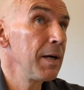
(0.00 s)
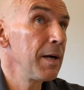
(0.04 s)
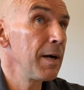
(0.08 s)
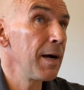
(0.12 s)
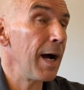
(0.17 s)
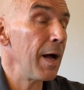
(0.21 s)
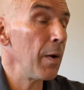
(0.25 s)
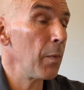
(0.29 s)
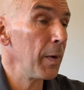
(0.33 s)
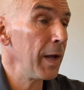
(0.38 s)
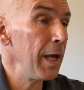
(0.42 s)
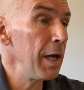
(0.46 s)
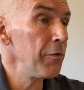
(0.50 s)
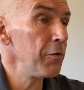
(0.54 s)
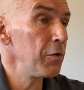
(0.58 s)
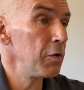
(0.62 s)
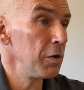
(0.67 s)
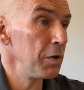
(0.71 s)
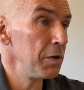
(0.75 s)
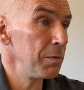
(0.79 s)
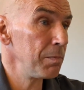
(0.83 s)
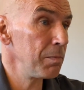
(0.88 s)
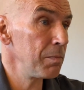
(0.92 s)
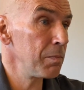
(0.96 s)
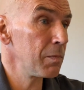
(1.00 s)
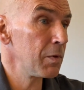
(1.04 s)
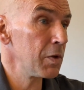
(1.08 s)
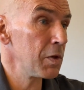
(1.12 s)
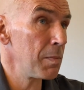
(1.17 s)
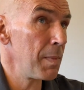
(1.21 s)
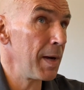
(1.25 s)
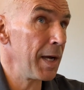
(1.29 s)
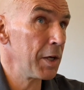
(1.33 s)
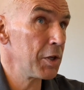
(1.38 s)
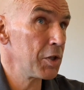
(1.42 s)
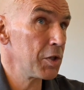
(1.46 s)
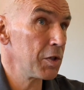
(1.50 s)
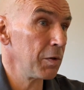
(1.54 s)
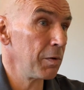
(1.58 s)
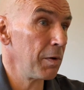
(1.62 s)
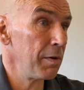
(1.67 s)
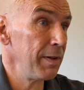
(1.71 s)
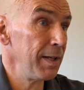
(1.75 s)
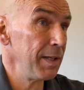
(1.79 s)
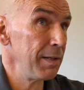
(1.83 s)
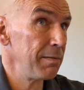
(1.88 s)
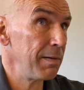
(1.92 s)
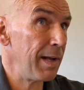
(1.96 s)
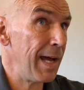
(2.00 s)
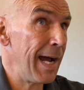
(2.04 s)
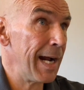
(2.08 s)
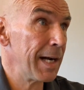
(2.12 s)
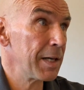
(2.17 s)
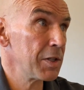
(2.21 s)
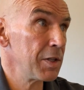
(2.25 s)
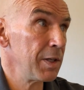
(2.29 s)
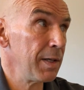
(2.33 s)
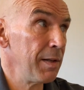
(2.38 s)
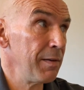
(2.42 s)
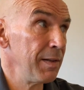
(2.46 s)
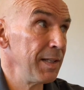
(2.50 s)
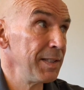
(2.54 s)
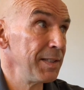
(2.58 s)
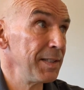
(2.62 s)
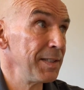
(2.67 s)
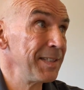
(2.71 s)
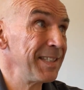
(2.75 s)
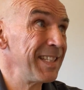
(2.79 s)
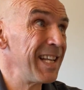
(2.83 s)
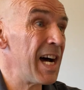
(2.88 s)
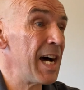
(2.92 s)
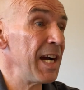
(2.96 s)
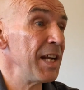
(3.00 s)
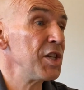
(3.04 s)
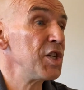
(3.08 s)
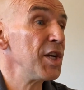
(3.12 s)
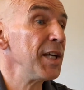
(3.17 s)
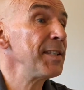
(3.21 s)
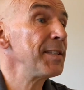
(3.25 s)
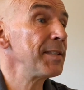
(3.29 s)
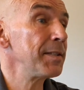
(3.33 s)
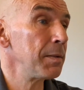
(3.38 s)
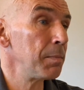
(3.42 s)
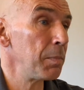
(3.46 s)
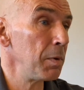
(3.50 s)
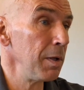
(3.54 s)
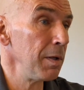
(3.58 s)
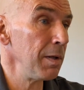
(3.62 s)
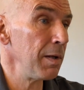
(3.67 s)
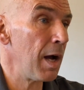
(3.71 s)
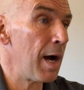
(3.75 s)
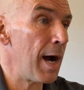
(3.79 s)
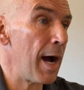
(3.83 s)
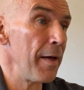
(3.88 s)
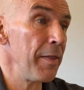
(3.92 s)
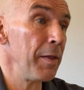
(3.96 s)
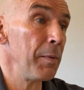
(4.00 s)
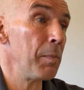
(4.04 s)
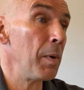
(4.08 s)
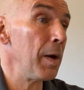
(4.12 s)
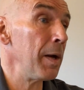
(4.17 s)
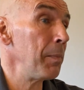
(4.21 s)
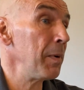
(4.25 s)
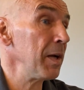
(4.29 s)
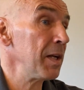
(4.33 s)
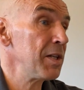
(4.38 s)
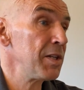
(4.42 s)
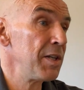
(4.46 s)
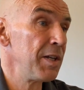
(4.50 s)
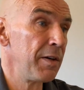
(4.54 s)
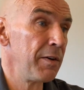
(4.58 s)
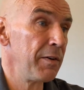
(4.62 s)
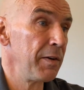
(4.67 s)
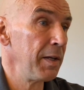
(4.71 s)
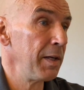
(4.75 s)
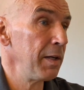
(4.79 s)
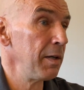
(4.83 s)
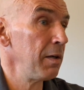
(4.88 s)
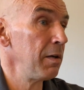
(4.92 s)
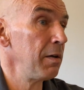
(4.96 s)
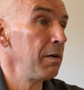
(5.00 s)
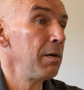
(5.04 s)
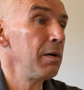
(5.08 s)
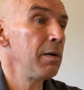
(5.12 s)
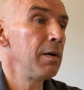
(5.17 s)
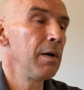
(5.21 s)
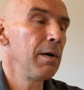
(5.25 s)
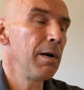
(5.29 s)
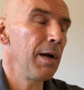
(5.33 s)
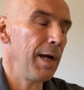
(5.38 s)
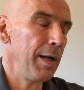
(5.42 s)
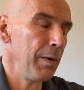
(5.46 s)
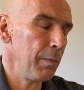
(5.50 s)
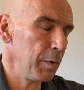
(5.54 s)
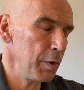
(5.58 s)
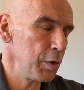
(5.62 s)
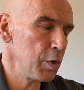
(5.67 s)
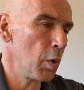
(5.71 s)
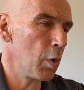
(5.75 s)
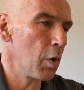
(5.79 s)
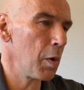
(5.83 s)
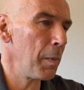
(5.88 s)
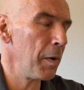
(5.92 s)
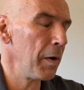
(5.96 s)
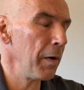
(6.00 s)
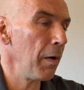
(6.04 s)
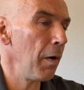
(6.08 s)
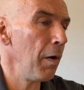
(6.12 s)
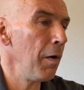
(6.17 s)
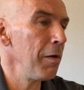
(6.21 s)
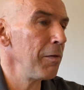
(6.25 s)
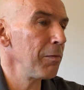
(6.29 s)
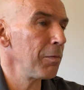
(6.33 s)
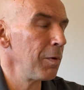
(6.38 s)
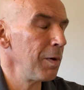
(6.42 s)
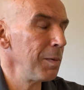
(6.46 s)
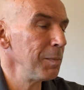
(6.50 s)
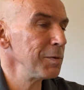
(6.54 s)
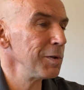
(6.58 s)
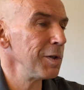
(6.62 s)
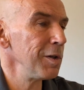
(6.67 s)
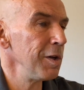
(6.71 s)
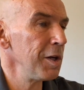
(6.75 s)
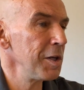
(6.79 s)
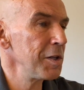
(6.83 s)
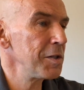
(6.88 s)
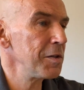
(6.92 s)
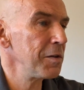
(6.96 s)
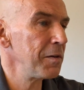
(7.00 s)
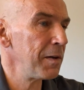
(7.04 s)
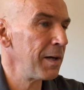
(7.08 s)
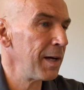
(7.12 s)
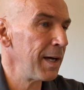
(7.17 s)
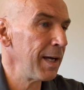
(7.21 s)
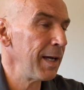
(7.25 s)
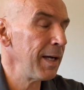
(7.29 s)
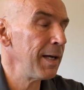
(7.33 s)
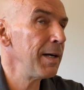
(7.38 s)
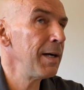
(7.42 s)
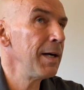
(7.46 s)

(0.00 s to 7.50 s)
And we have to make sure that actually this is digestible either by bacteria, and we talk about earthworms a lot today,